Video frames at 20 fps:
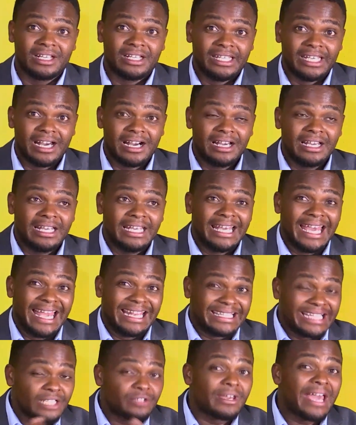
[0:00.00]
Yeah,
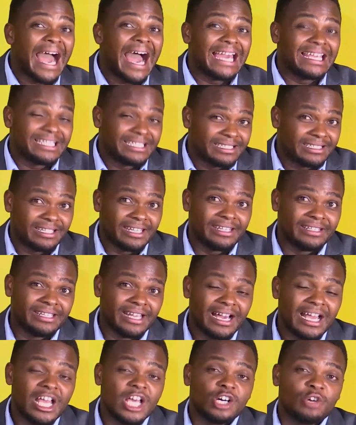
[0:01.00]
and that's why I
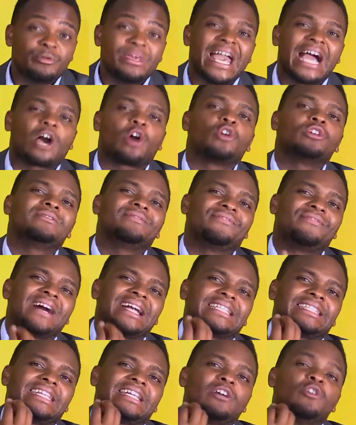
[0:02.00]
said we are
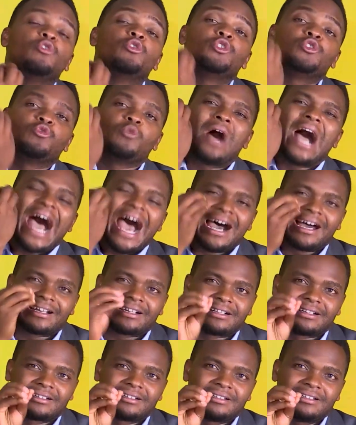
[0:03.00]
converting who you
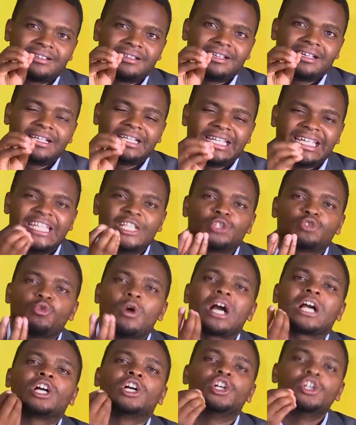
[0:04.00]
are
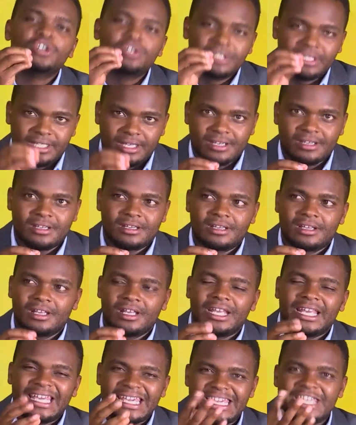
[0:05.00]
into a good,
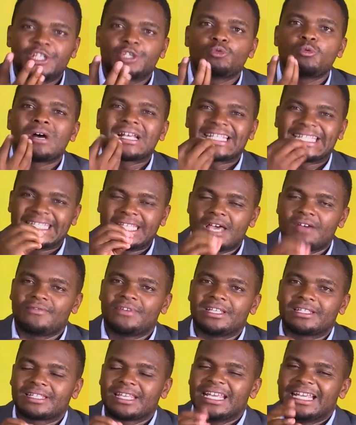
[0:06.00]
into a
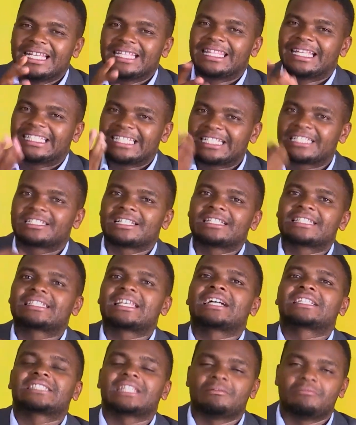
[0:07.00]
service that is
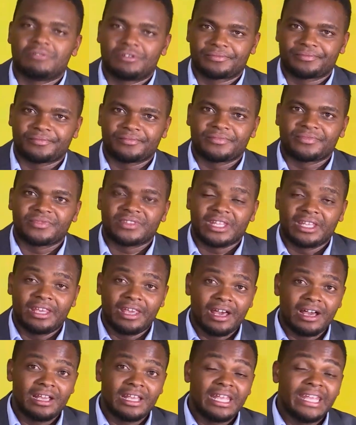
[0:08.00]
transactable.
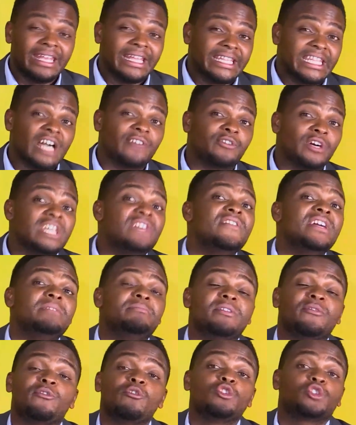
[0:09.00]
Yeah, therefore,
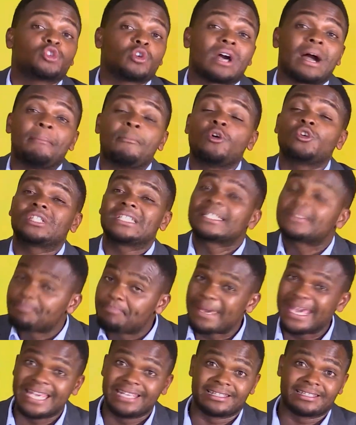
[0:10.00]
even before we talk about
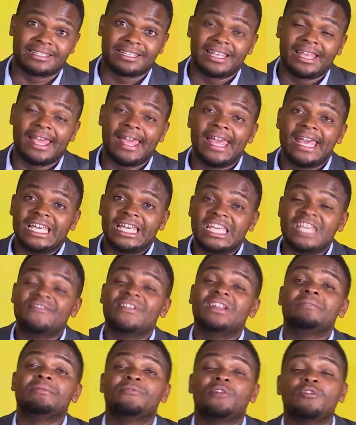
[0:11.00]
space,
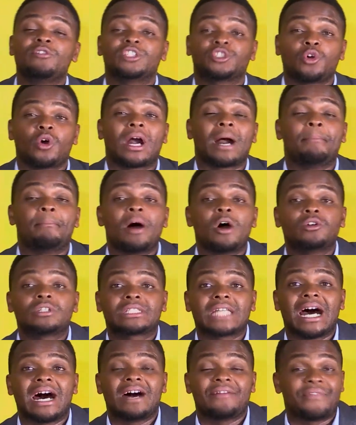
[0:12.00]
even before we talk
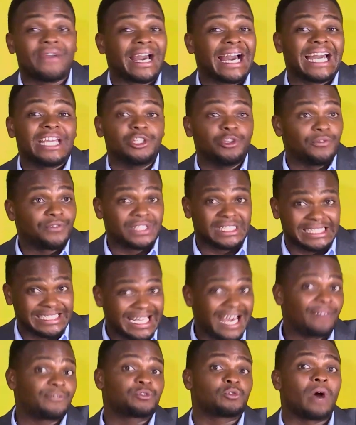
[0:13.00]
about the kind of
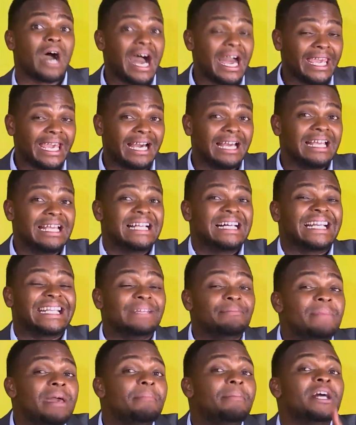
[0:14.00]
staff to hire,
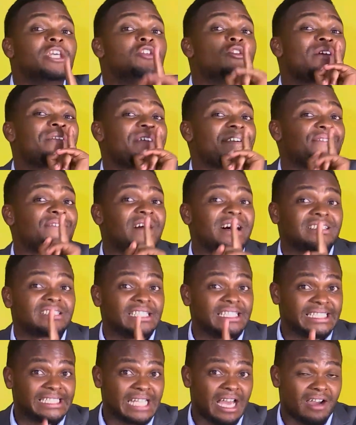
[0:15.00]
remember you are the first
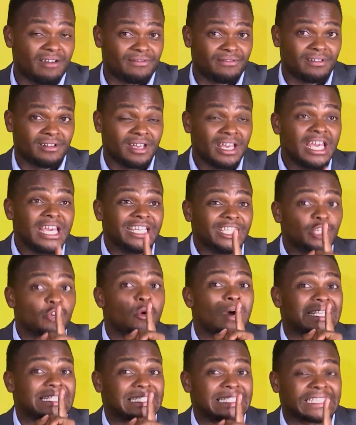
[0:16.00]
staff.
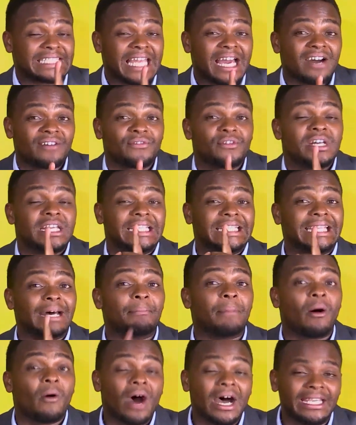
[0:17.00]
You are staff
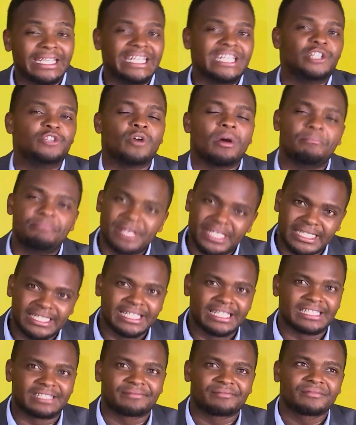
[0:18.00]
number one in your
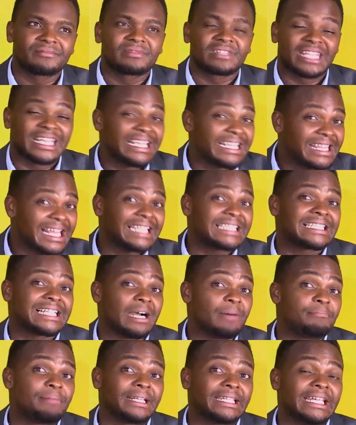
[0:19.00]
business. In that
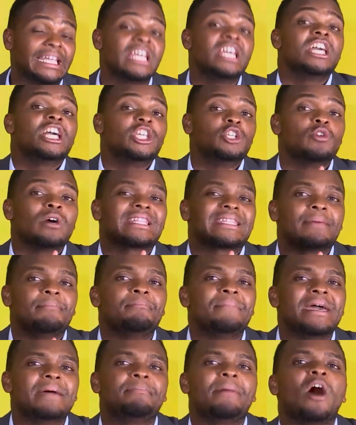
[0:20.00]
company, you are the
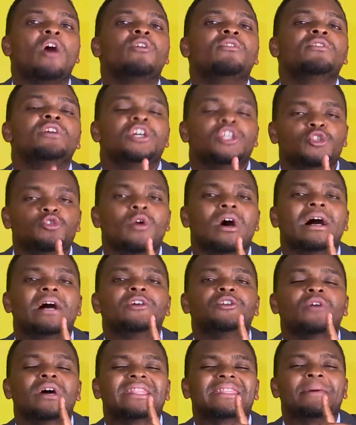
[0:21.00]
member, or you
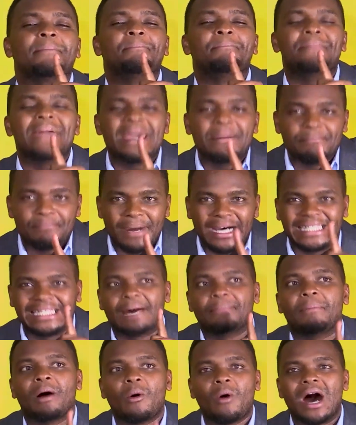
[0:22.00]
are the member
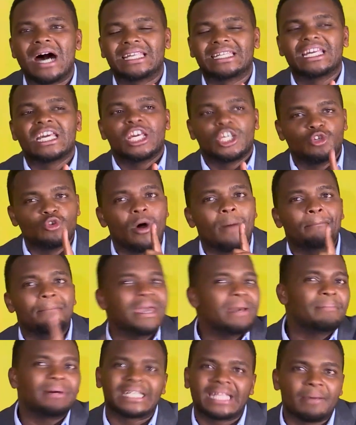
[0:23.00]
number one. You are
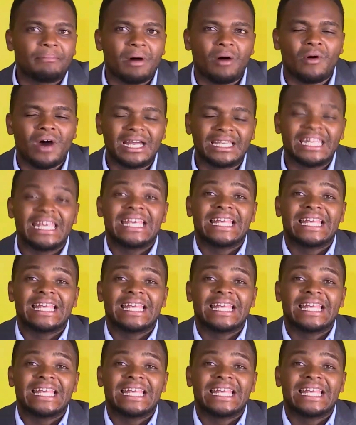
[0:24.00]
member number one.